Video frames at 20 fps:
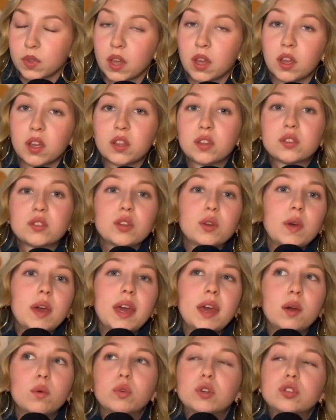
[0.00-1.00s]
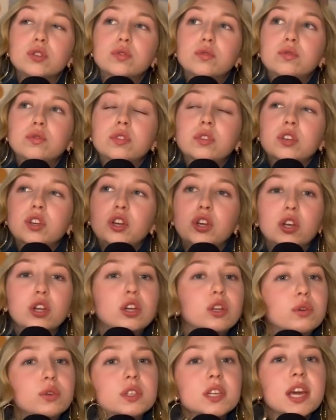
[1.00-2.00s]
So here we're
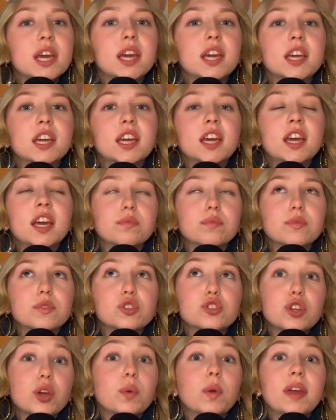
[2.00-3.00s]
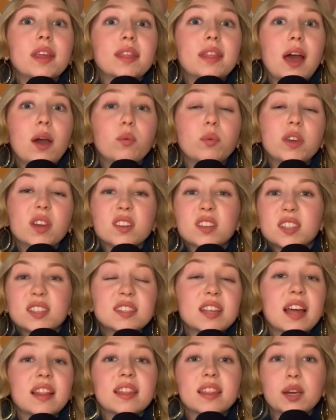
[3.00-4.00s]
concluding, showing that we
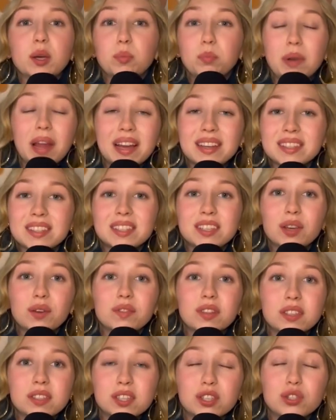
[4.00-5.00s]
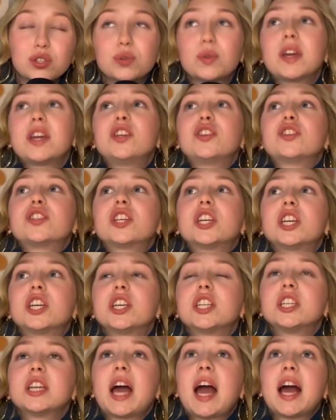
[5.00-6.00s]
understand the complexity of the
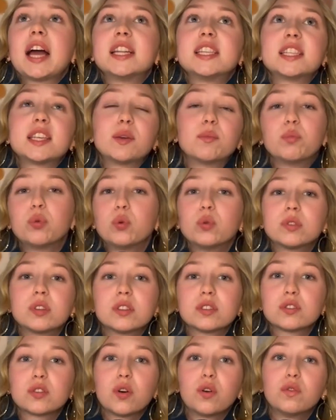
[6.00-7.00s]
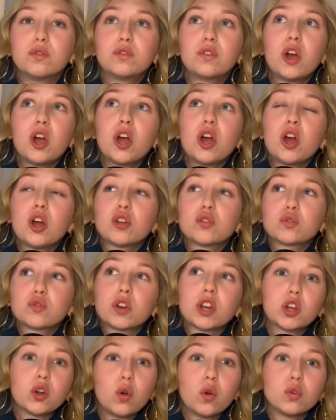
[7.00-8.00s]
situation and the importance of
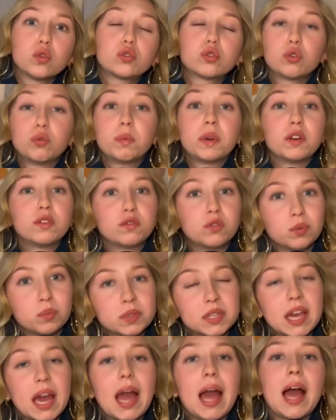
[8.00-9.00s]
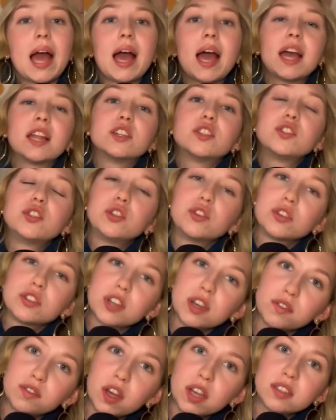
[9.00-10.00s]
drawing on trauma informed care and
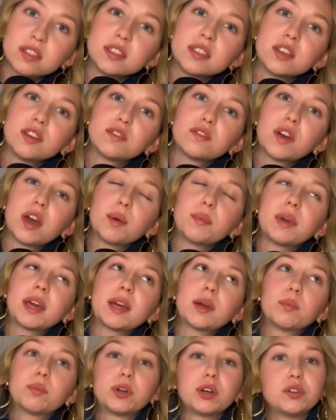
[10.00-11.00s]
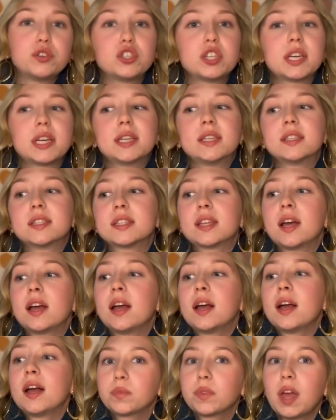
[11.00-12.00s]
neurodiversity affirming approaches,
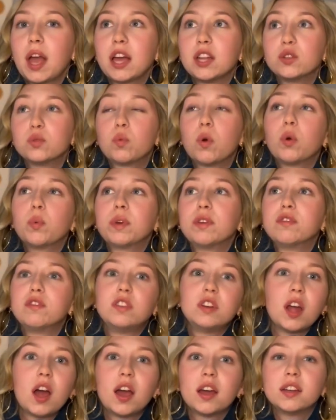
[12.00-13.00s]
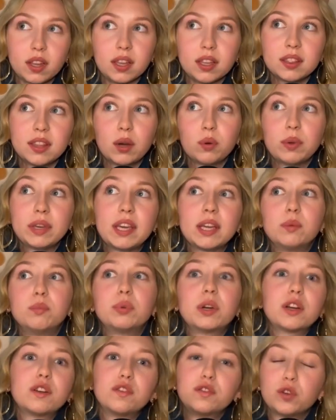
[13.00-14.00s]
and what we've learned that we can
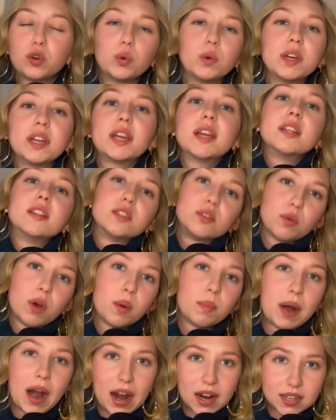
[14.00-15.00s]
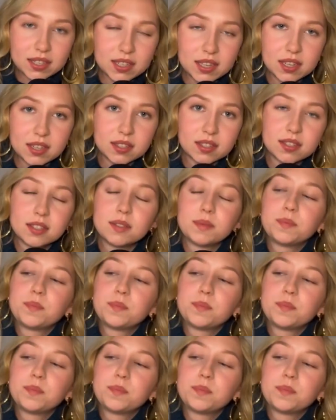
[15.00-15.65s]
bring forward into our practice.